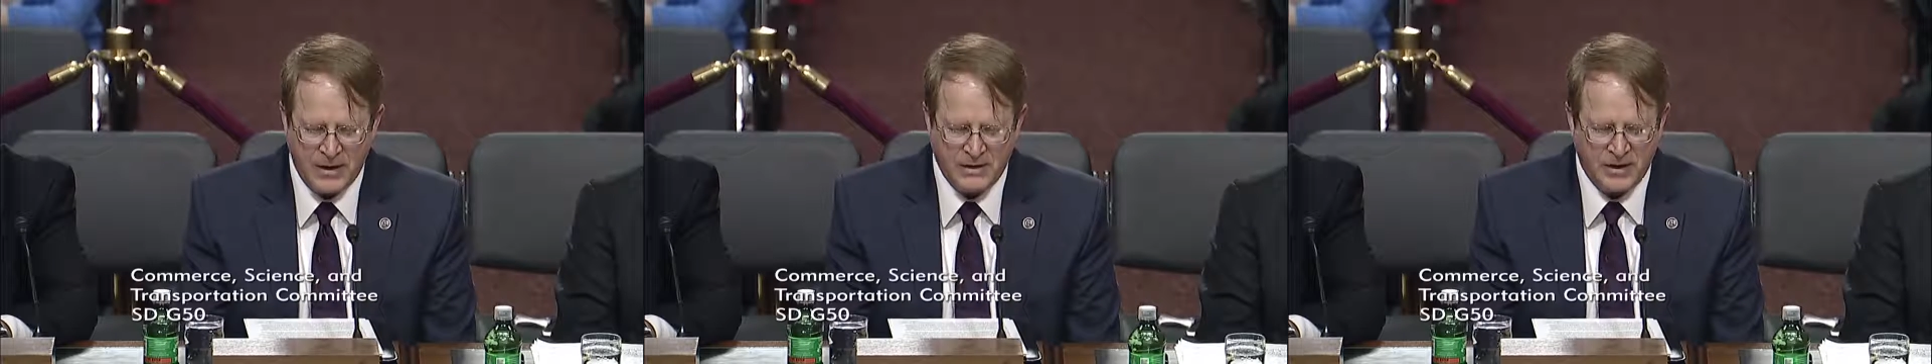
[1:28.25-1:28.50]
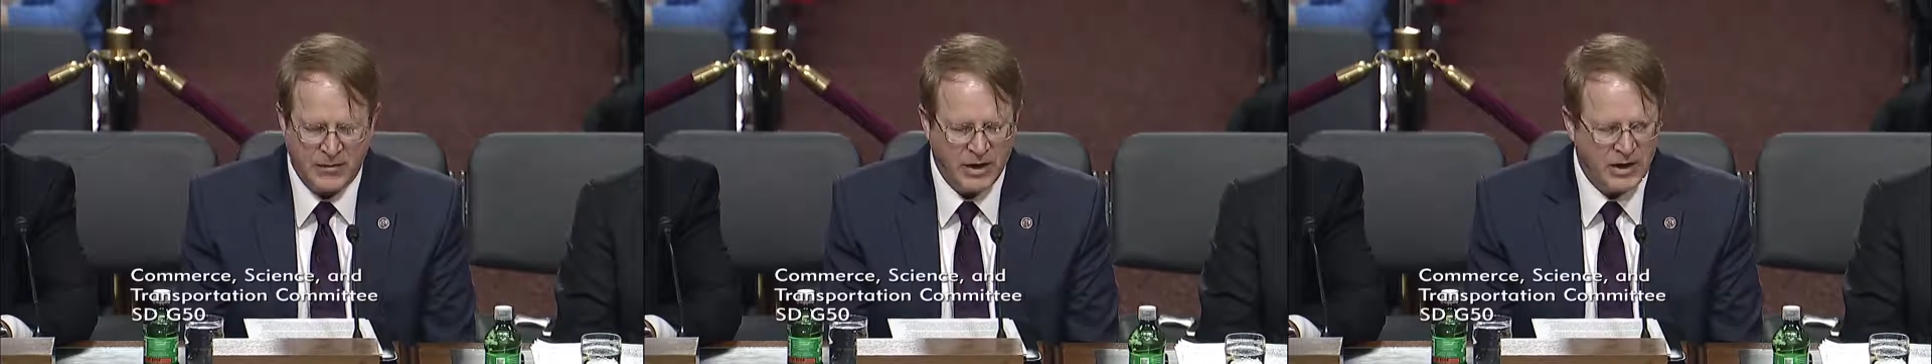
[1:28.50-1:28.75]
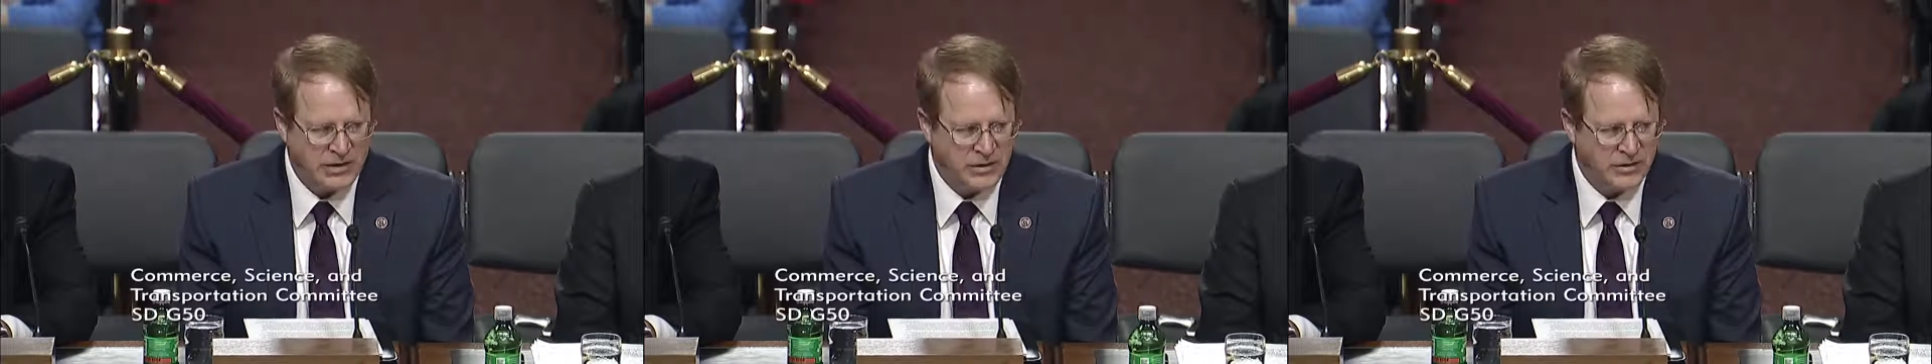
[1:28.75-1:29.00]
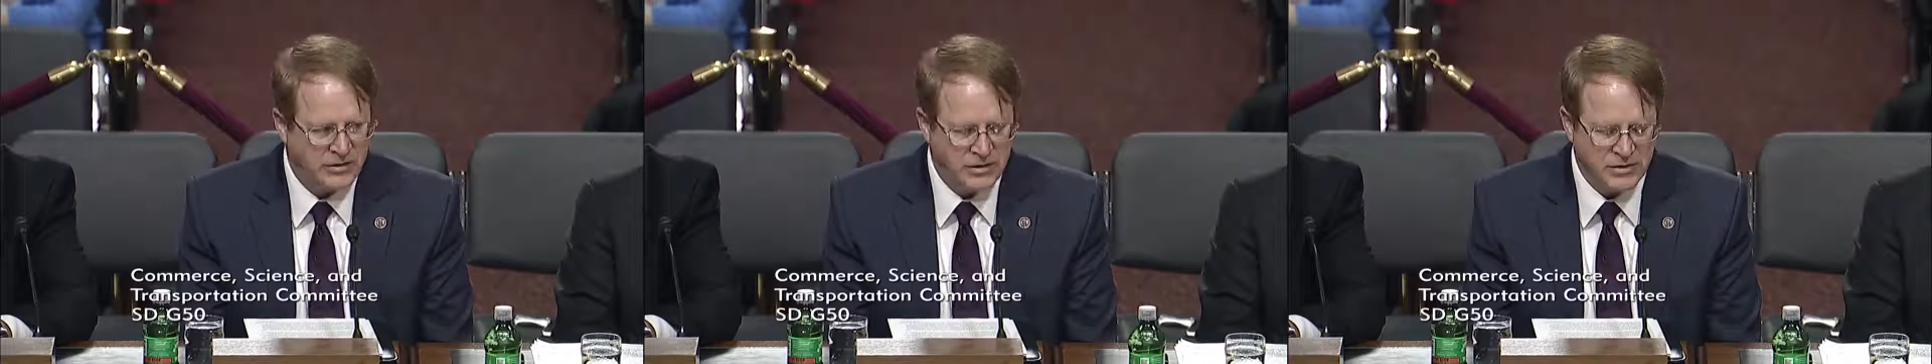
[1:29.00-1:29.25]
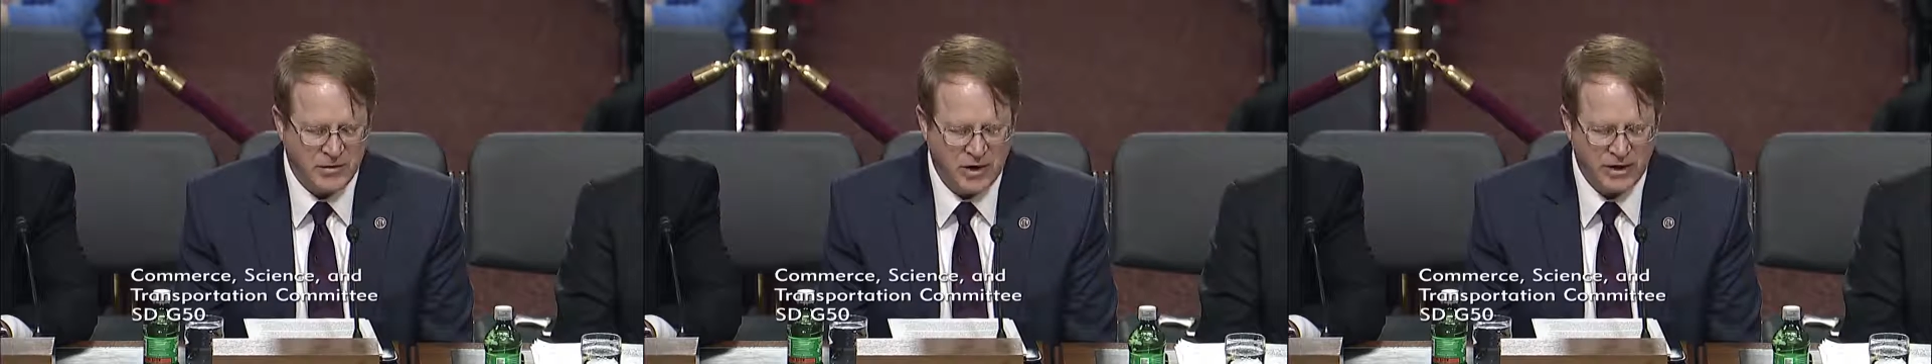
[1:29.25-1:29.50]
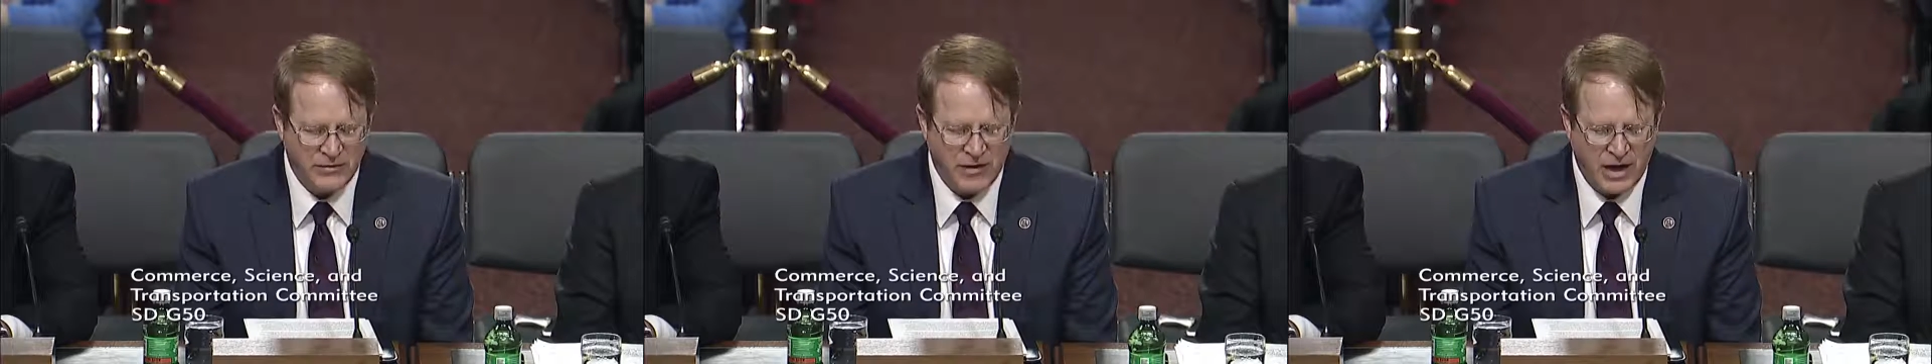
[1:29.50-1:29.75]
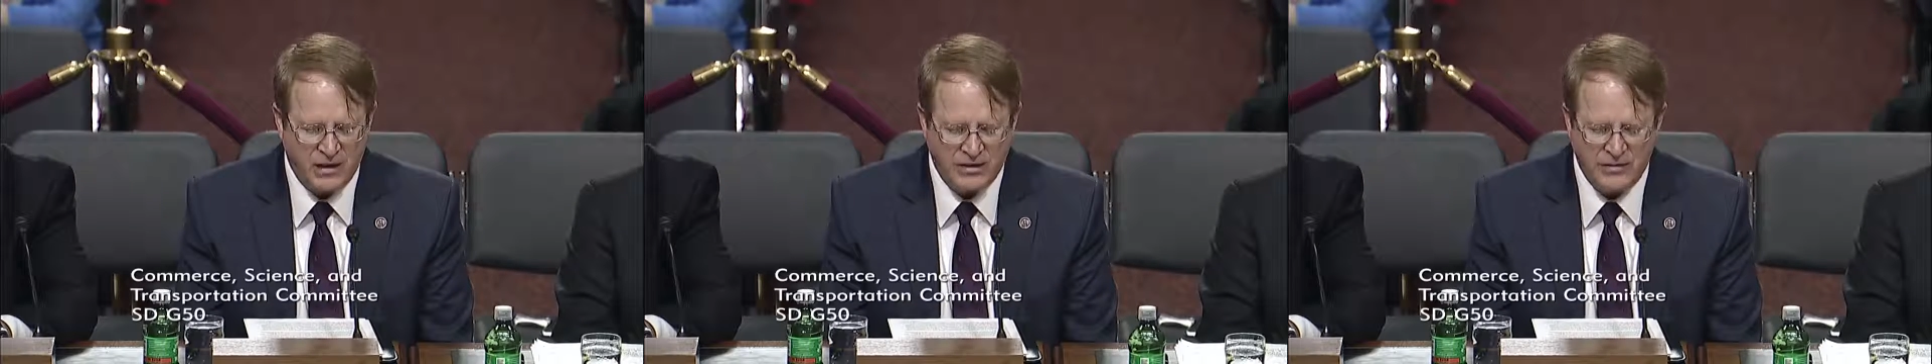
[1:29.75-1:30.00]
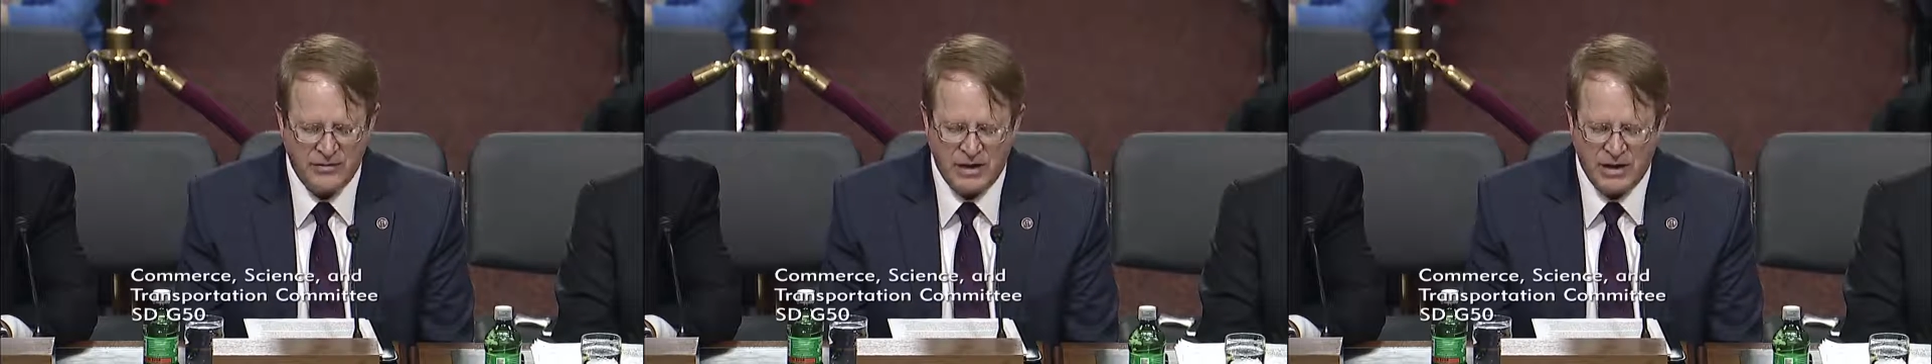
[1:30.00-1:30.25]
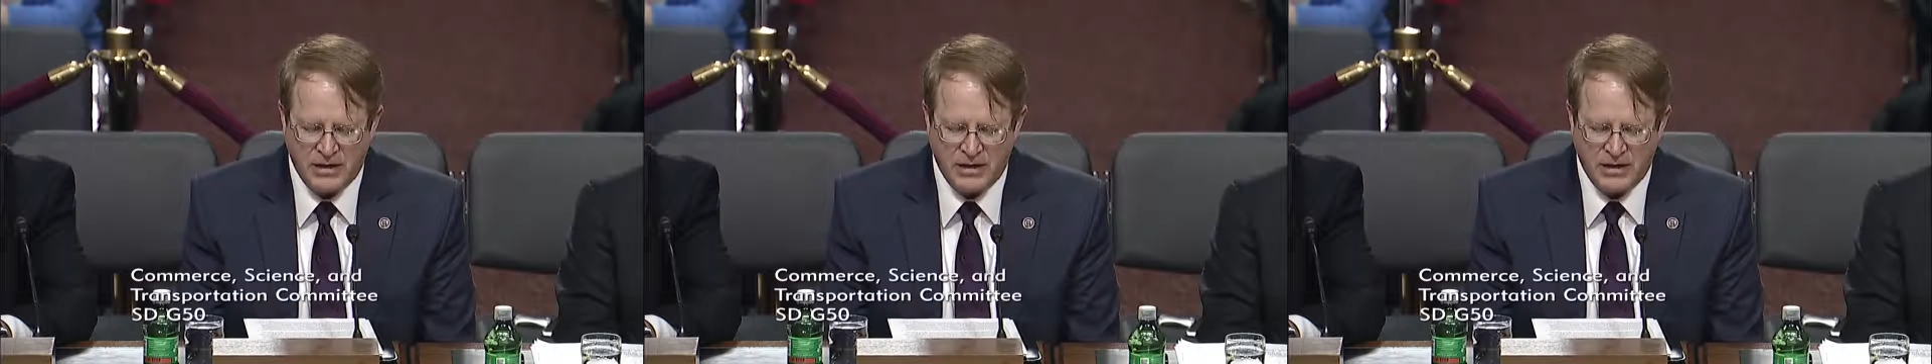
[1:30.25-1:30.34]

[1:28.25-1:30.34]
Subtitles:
Yet we continue to strongly value